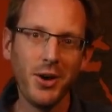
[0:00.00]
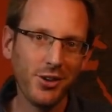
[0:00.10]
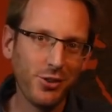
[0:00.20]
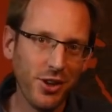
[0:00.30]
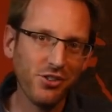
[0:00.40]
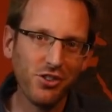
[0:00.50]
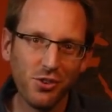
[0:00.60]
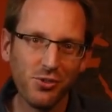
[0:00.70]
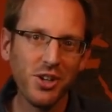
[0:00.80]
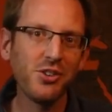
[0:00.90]
Okay, so there's
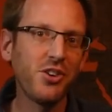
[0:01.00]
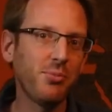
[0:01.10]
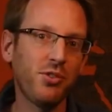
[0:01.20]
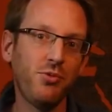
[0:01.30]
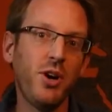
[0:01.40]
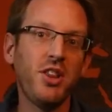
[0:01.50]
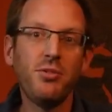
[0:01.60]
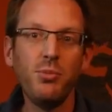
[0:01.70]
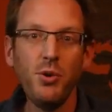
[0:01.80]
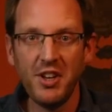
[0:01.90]
just a little glimpse of where
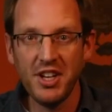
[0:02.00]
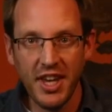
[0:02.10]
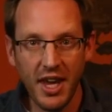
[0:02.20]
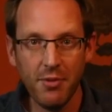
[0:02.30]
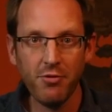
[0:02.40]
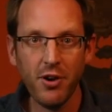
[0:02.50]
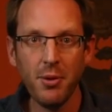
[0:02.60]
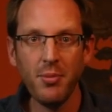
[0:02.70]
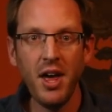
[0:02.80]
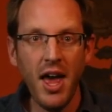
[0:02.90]
this movement came
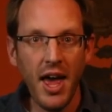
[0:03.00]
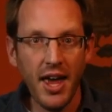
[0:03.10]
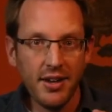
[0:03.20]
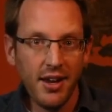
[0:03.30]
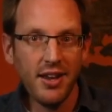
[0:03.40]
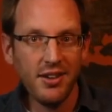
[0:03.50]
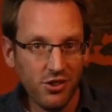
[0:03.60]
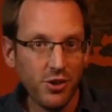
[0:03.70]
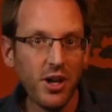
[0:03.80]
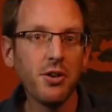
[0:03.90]
from, and
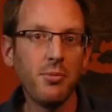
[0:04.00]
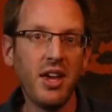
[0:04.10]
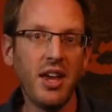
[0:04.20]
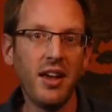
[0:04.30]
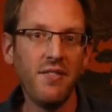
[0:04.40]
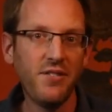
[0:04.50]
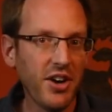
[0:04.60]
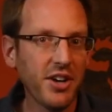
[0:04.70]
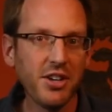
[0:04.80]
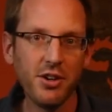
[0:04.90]
it's clear to me,
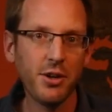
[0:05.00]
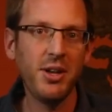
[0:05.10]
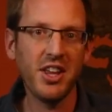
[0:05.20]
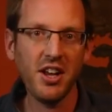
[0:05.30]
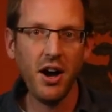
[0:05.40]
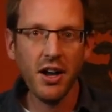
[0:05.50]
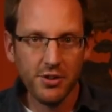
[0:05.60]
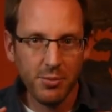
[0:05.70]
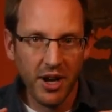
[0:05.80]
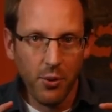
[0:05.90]
very clear to me, that
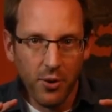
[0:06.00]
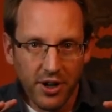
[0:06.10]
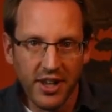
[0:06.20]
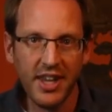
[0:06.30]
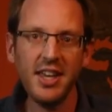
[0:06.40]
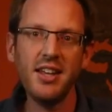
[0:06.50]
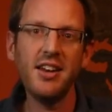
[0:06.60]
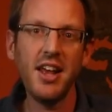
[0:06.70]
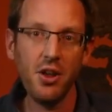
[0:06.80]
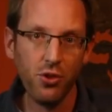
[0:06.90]
God has been at work
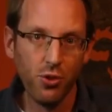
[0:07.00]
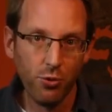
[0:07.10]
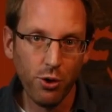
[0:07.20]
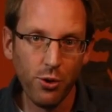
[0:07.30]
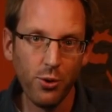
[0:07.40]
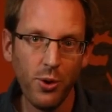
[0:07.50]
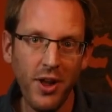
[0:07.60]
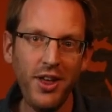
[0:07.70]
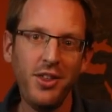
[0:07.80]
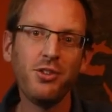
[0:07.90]
in and through
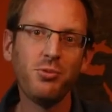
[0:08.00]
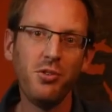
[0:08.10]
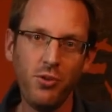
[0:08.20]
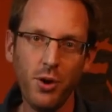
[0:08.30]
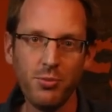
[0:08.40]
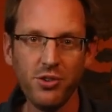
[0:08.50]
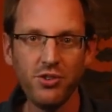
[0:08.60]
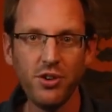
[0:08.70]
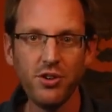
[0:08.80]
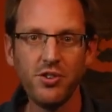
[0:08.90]
this Reformed
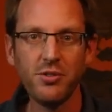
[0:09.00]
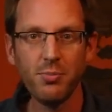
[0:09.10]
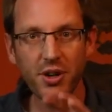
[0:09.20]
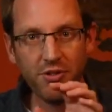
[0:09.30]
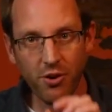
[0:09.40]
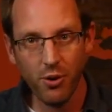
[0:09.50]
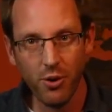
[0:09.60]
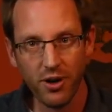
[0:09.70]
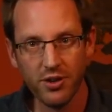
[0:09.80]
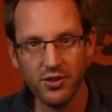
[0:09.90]
resurgence. But of
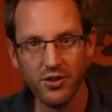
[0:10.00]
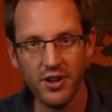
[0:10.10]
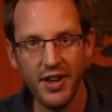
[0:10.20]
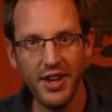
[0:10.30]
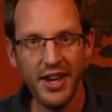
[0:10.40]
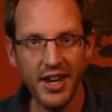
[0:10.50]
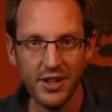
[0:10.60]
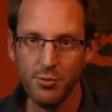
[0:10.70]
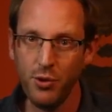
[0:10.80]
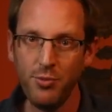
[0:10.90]
course,
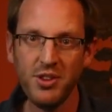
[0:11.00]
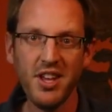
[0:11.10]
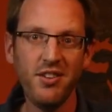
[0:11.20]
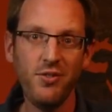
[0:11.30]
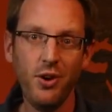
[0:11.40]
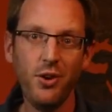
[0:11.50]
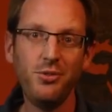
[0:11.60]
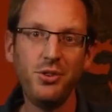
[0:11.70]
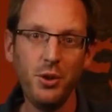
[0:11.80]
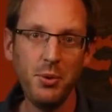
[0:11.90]
it's a movement that
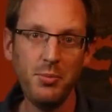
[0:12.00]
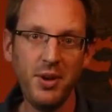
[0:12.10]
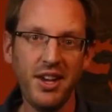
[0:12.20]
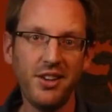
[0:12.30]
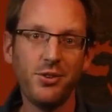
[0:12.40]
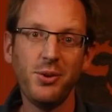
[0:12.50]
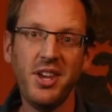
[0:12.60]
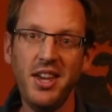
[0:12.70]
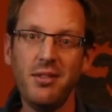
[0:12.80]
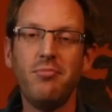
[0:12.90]
involves human beings, so
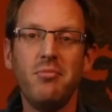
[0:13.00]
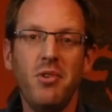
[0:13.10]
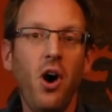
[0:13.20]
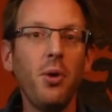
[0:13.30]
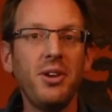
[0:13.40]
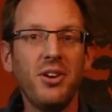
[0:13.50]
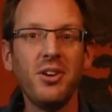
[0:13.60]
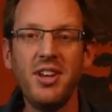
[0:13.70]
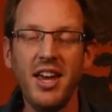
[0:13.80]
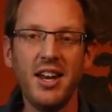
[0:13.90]
it can't all be
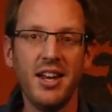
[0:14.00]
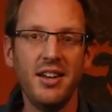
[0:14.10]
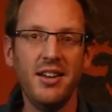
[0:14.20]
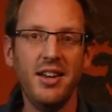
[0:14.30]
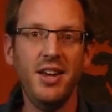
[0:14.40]
good, can it?